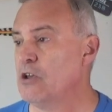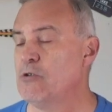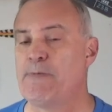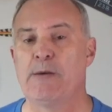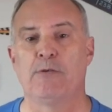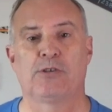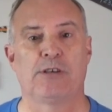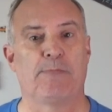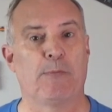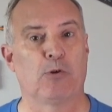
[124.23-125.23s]
You
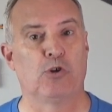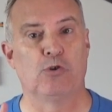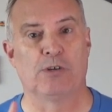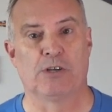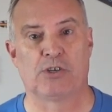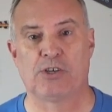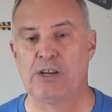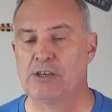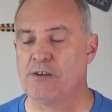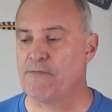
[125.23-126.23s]
see people using
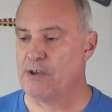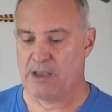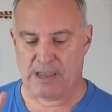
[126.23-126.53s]
instinctive,